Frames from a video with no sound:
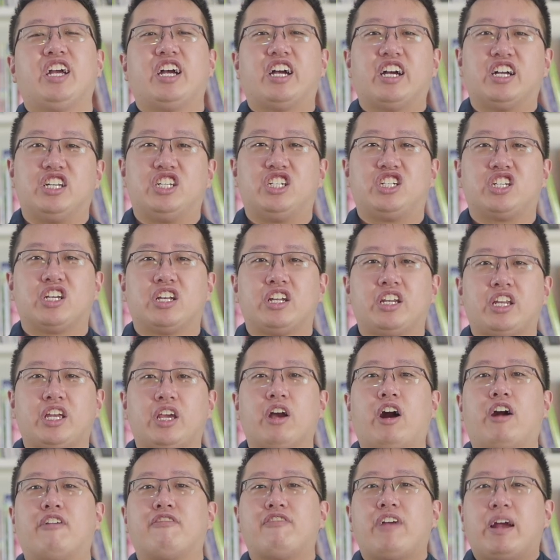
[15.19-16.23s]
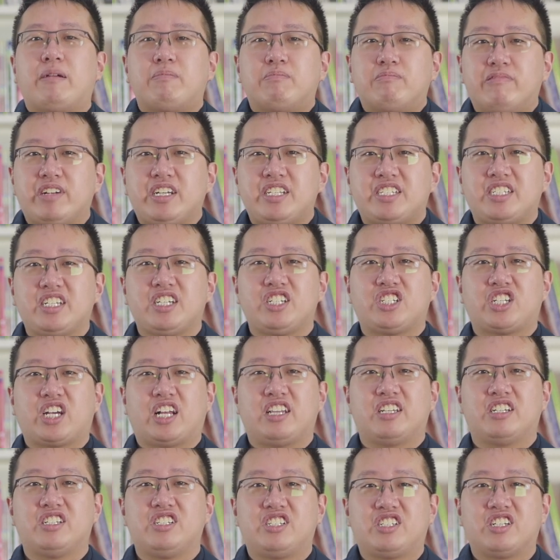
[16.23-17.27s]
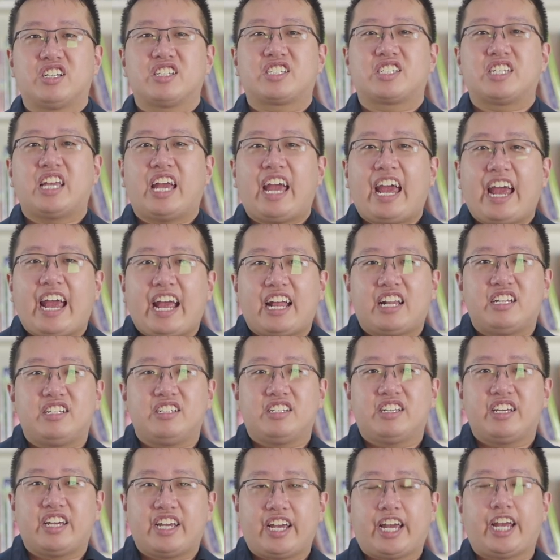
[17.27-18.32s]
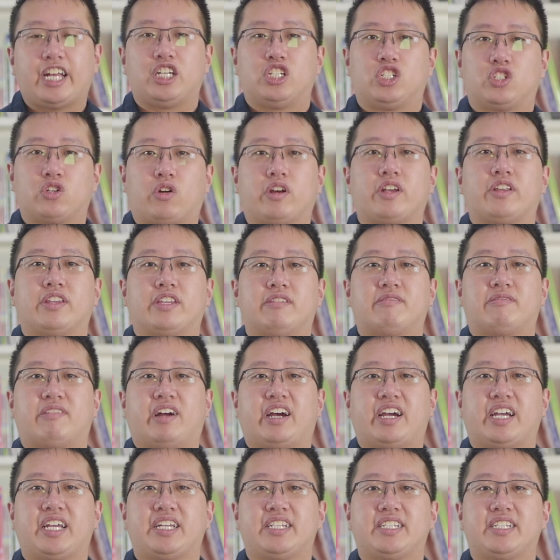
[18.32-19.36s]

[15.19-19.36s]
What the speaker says: a journey of embracing challenges and enjoying the ride.